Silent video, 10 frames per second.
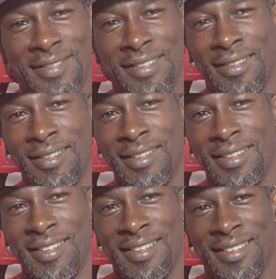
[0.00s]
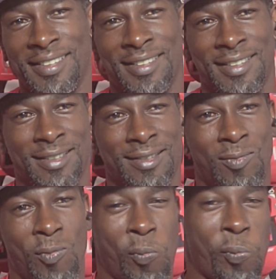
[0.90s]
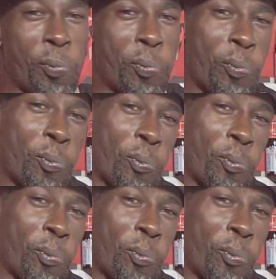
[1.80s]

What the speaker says: from the top 5 to the bench.